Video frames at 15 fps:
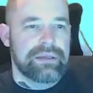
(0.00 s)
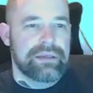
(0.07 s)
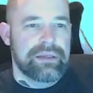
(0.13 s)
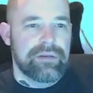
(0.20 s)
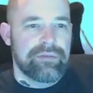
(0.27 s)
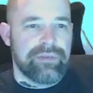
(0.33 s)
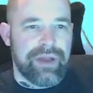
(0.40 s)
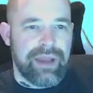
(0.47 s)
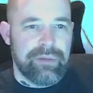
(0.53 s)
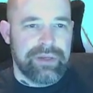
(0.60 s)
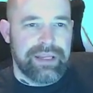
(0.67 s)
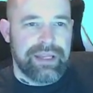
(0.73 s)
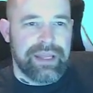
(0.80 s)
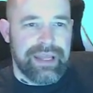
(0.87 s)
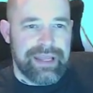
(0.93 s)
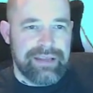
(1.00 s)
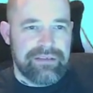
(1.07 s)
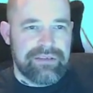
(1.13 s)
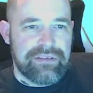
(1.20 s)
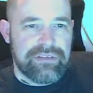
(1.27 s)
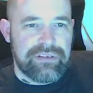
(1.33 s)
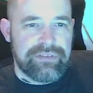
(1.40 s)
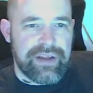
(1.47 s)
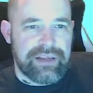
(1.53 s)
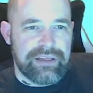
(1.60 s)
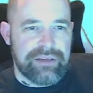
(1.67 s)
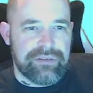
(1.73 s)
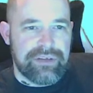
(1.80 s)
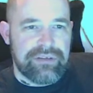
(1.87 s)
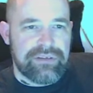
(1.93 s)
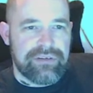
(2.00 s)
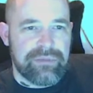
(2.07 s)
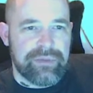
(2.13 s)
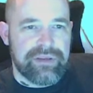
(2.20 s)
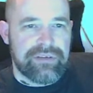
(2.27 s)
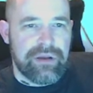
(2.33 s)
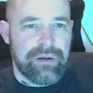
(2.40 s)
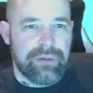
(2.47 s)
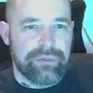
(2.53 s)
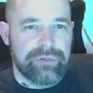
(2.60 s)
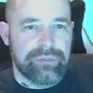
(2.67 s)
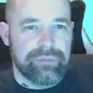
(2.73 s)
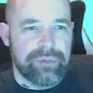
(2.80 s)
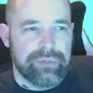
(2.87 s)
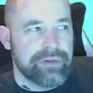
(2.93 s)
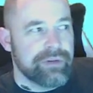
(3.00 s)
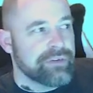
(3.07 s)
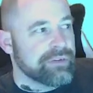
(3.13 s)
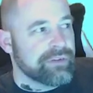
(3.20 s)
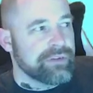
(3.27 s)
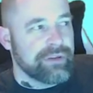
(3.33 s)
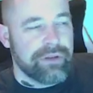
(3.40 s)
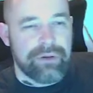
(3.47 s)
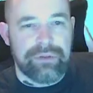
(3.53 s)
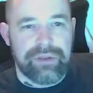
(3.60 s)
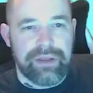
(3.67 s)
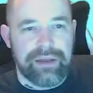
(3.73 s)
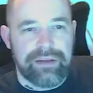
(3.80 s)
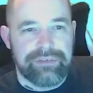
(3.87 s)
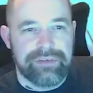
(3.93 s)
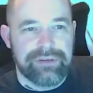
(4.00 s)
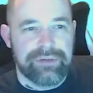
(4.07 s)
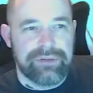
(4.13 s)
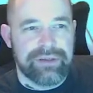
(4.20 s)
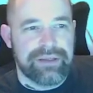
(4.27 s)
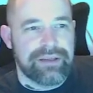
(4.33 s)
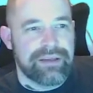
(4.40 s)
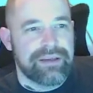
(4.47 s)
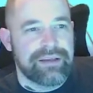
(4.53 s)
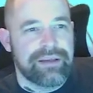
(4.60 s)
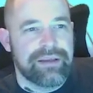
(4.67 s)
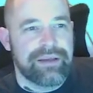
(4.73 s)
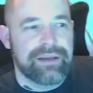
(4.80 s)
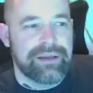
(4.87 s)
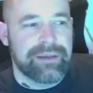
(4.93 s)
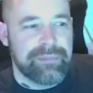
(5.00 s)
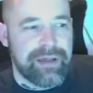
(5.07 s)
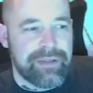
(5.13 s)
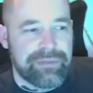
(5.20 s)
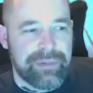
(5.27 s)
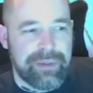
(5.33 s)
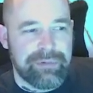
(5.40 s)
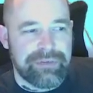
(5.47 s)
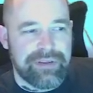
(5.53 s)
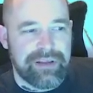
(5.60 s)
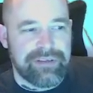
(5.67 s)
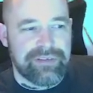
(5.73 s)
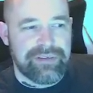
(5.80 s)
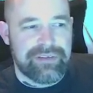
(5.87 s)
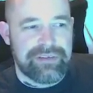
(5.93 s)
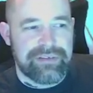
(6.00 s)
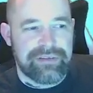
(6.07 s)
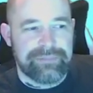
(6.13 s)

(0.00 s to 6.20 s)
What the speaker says: For how many integer values? Integer means whole number, but you should know that if you're doing a maths paper as hard as this.